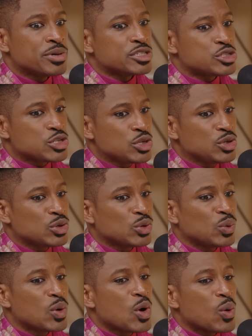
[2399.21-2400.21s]
But
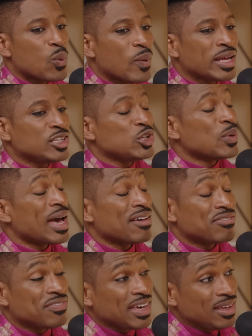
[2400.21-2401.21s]
two, when you have
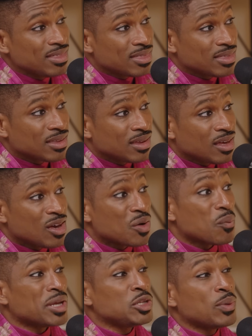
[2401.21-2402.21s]
faith,
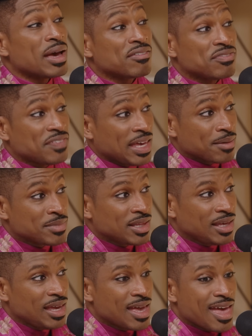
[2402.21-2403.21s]
when you have
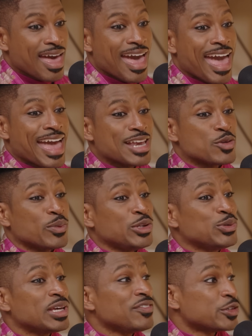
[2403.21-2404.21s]
family, and when
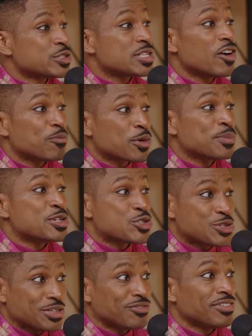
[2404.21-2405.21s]
you give yourself
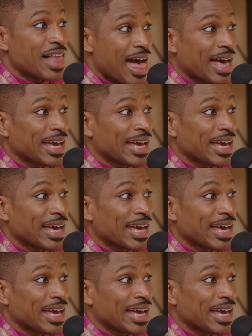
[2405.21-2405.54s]
permission to fly.